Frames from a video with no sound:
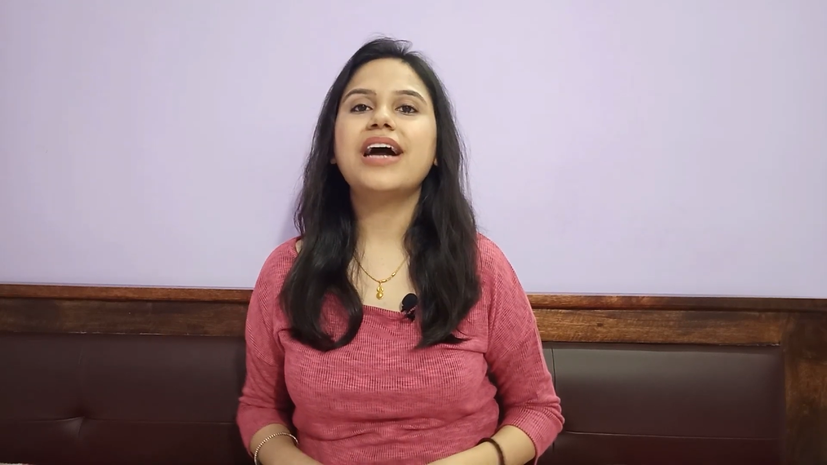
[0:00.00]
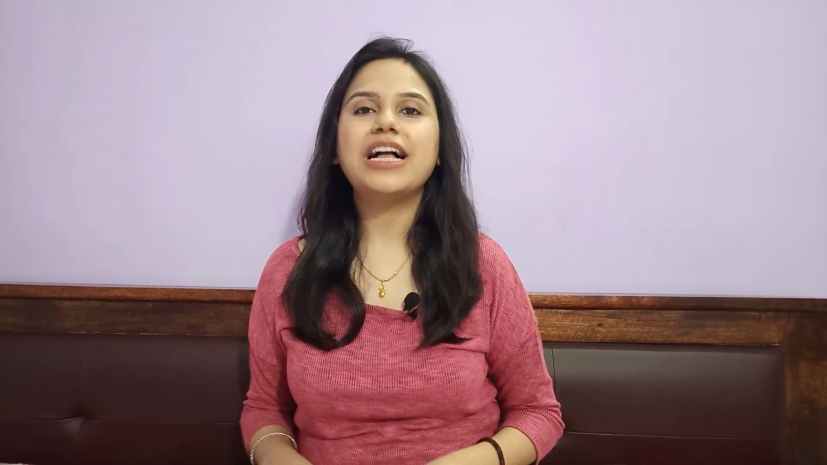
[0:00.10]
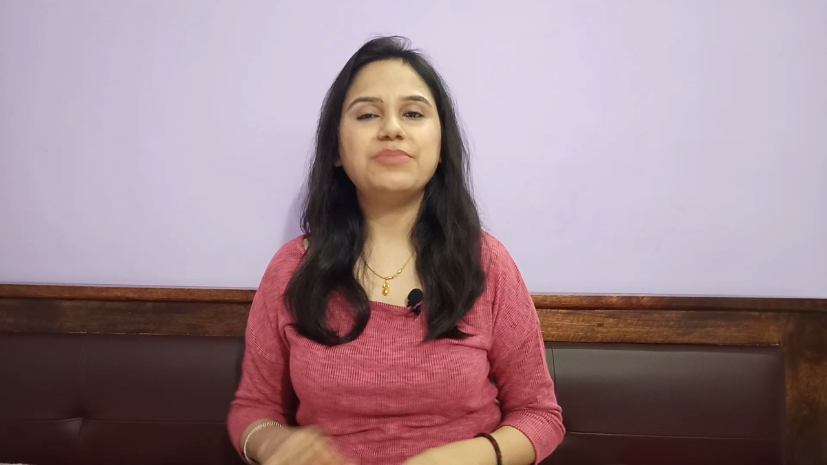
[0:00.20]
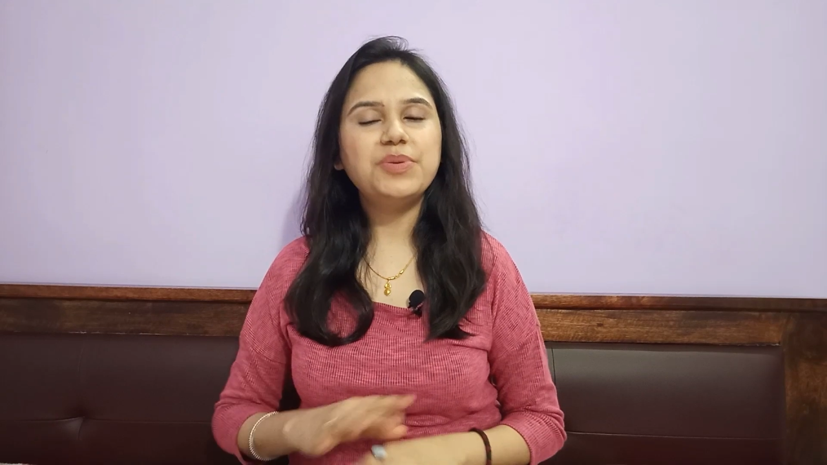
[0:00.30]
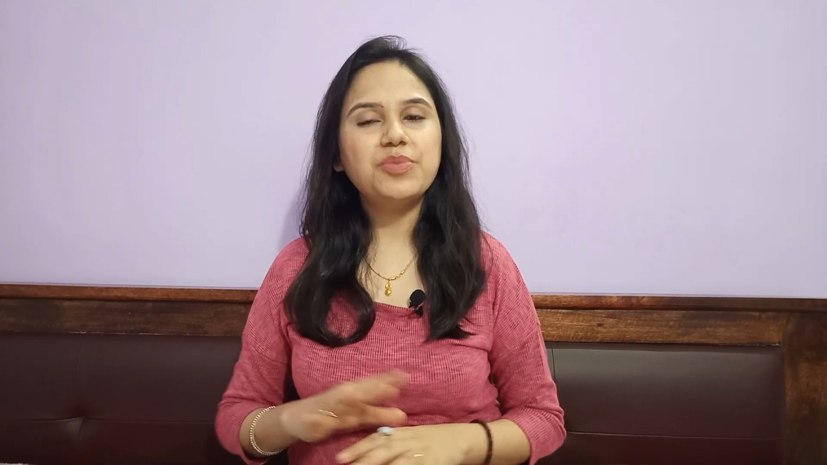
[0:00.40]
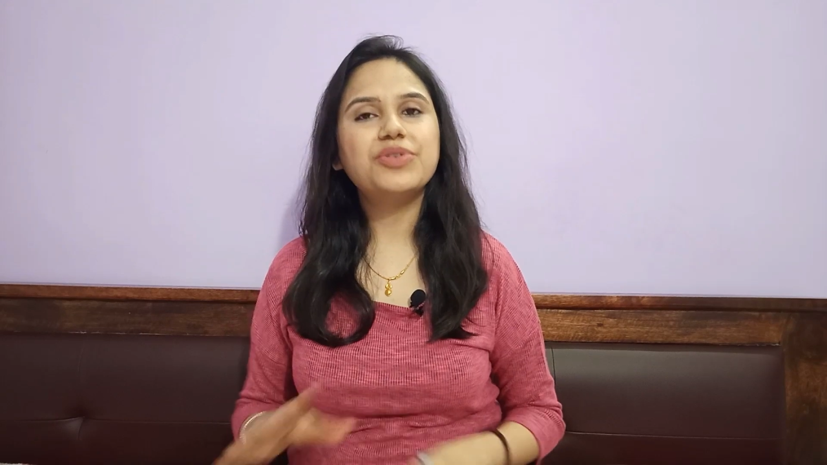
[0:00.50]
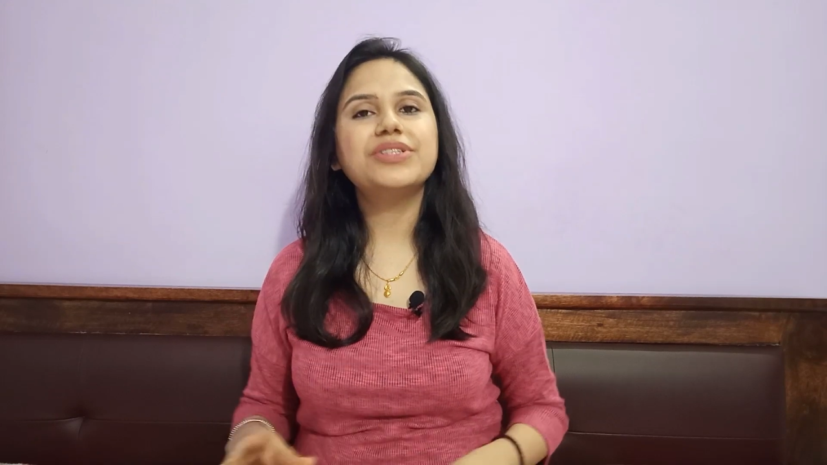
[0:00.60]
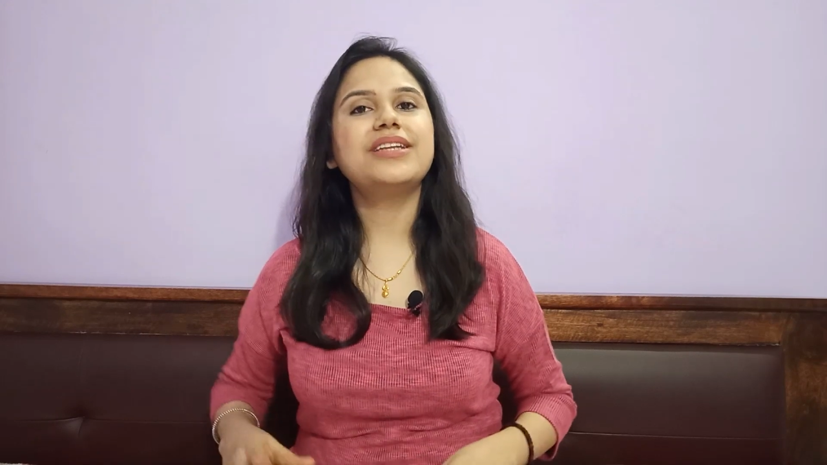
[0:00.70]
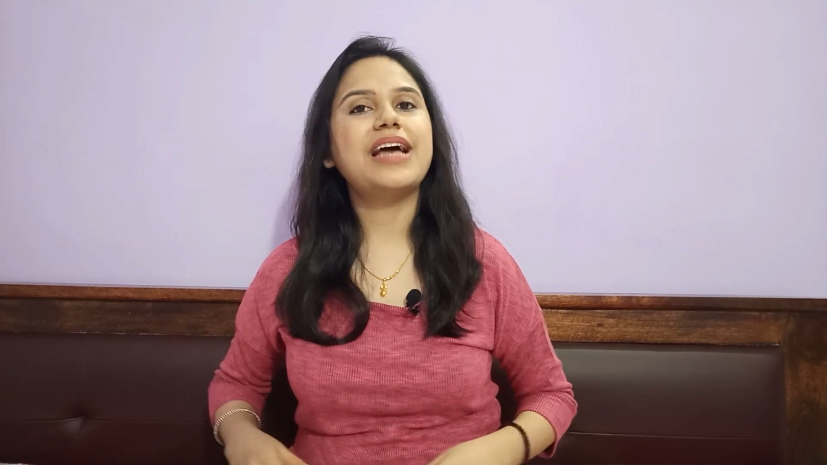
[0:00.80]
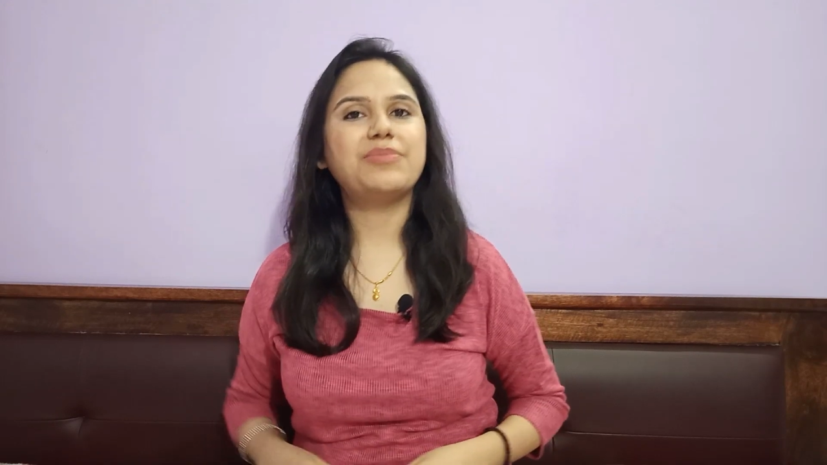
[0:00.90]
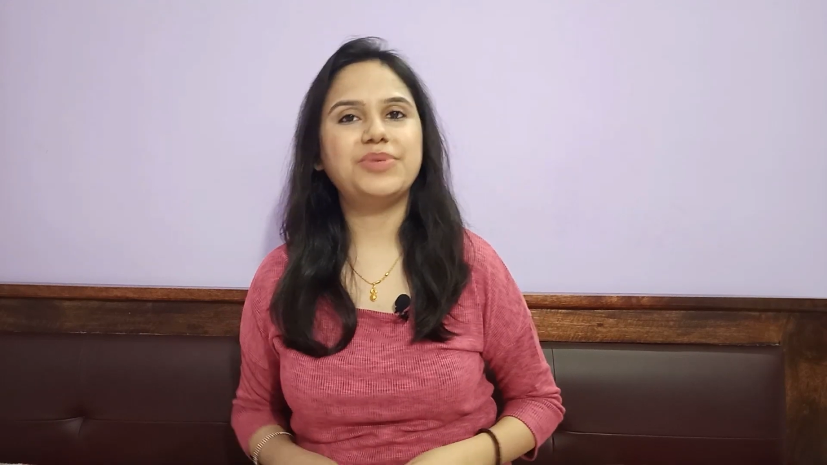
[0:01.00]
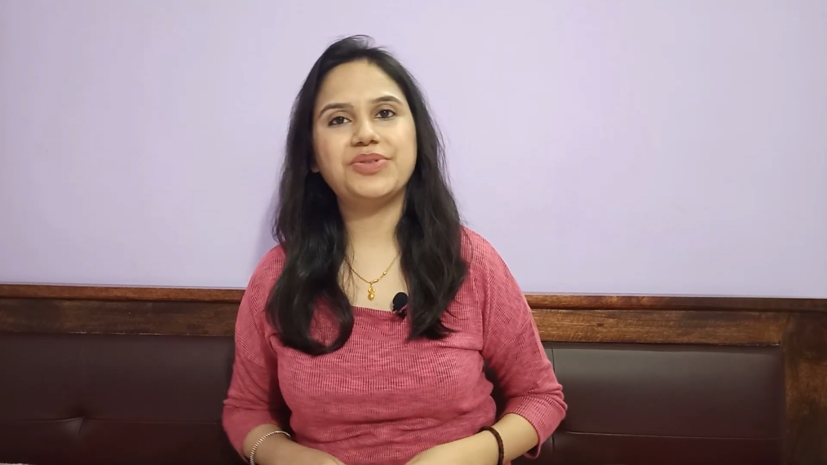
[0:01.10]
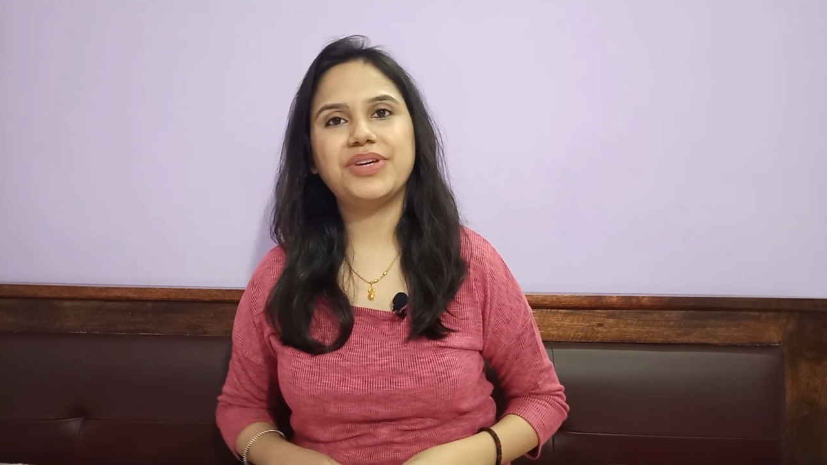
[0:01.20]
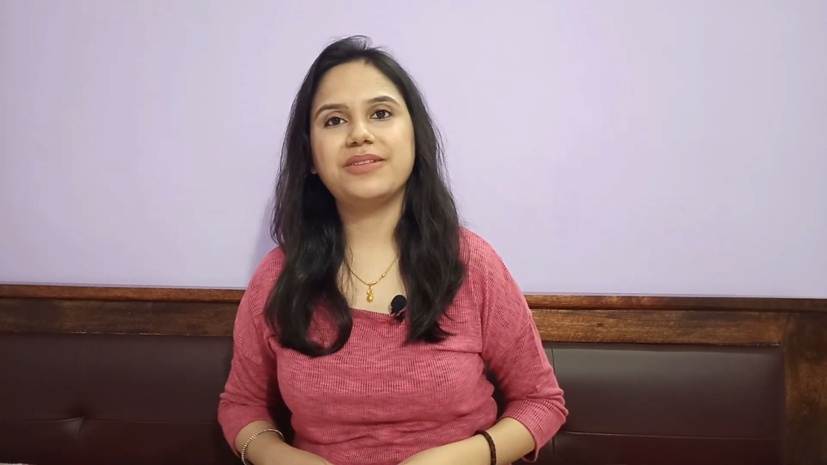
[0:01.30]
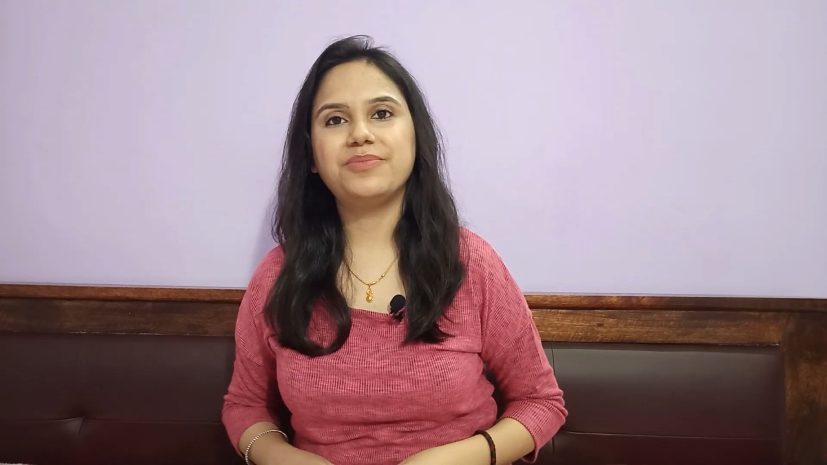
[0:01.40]
I'll be more than happy
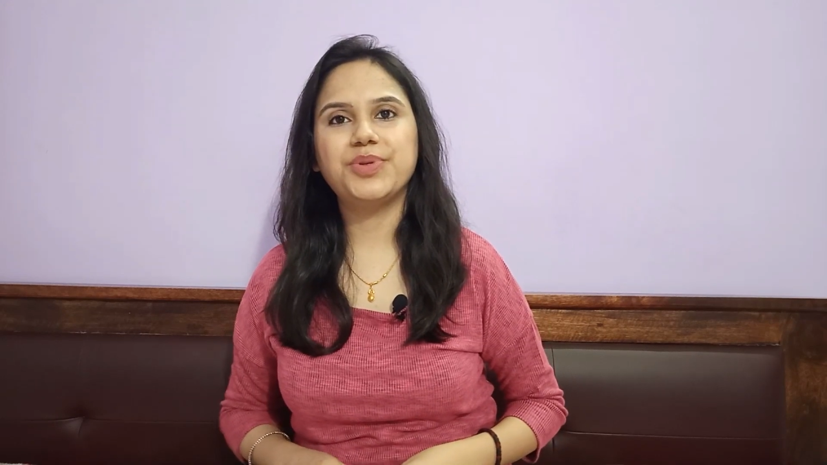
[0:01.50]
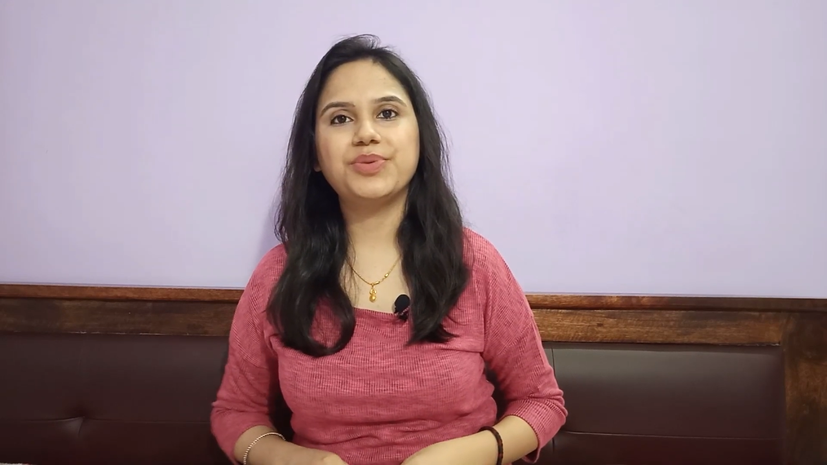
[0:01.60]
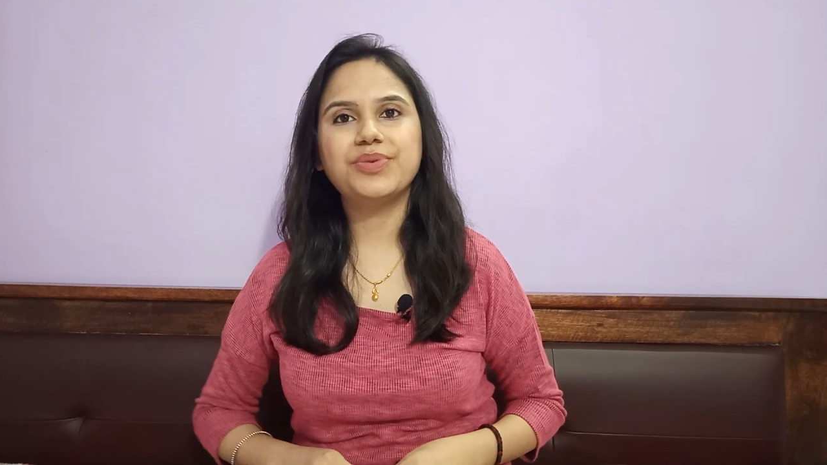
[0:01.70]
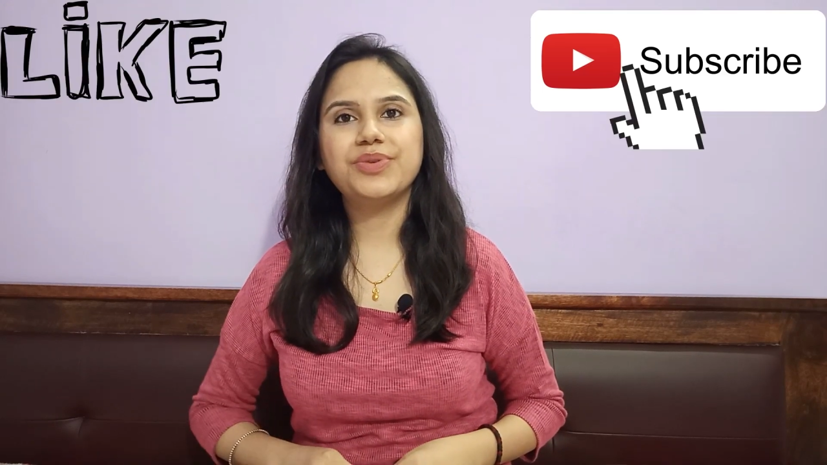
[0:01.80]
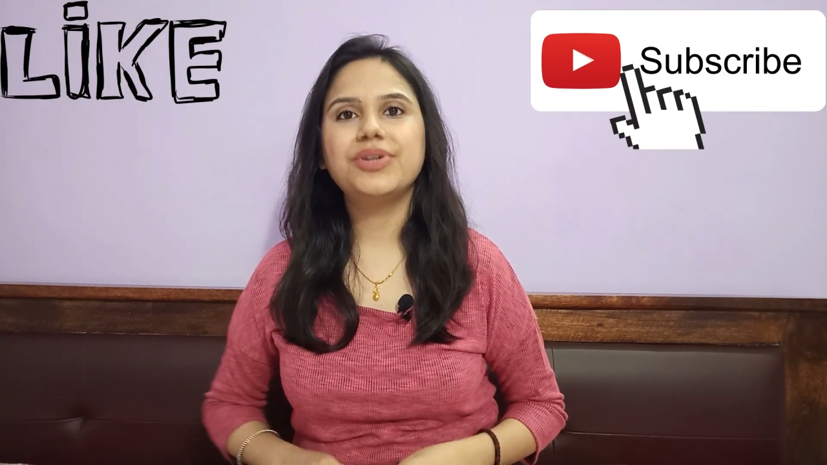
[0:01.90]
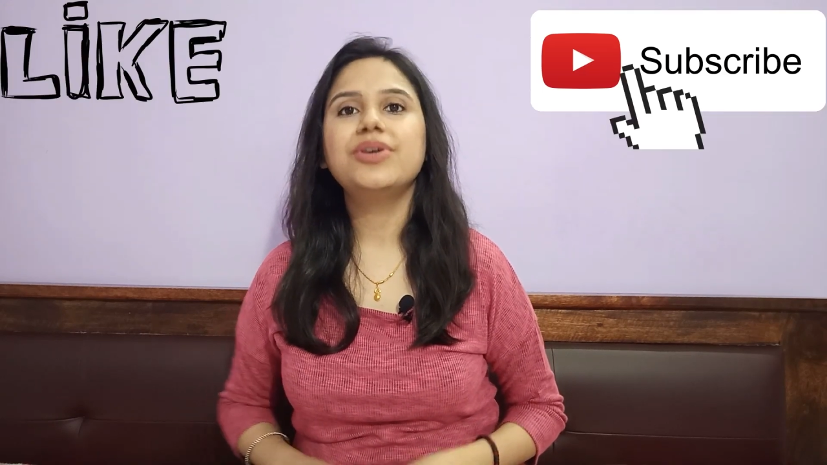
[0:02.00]
to help you.